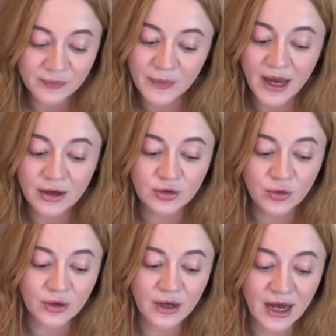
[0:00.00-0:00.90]

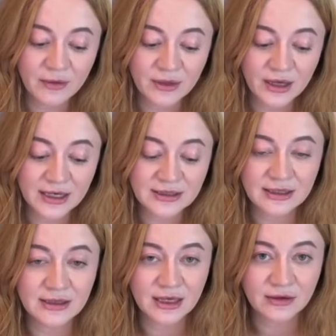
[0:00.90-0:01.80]
actual
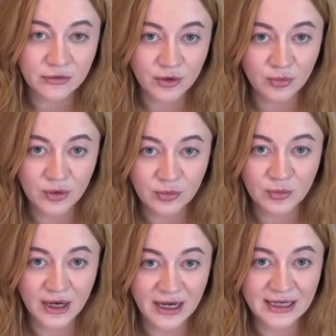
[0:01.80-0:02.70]
advertising there from,
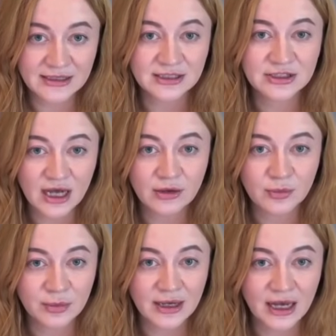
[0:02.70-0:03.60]
well, has this channel
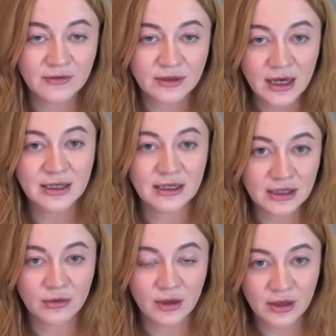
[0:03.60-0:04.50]
been advertised
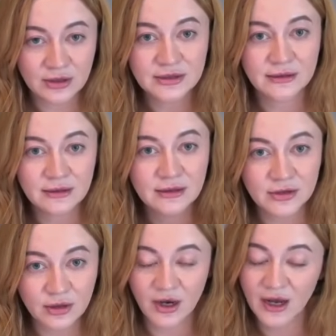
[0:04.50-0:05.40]
anywhere else?
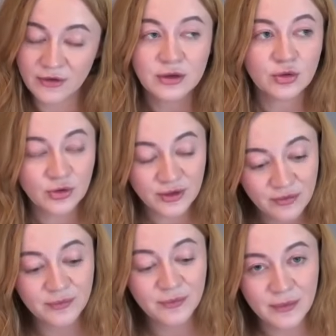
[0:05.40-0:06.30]
So you have to look.
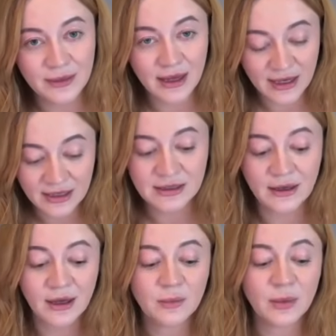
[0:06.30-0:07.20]
That is,
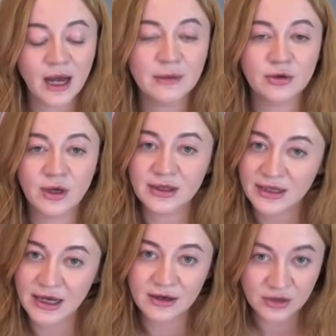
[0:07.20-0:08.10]
we have to
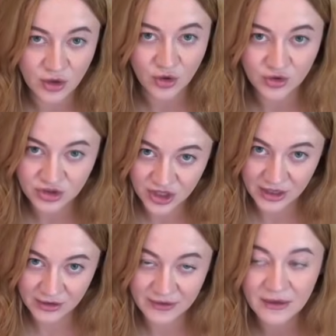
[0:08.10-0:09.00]
untangle the whole chain.